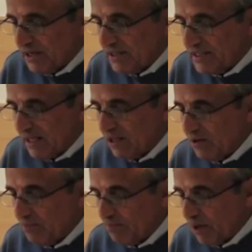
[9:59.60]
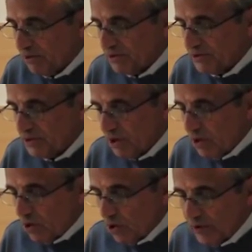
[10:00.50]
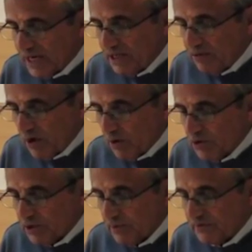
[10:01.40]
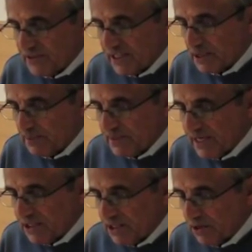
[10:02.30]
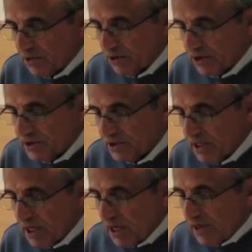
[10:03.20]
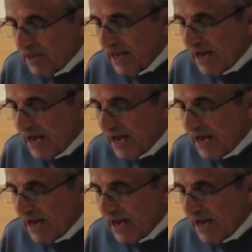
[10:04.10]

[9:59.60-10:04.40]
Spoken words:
and Italian bonds already rose above 6% in August, the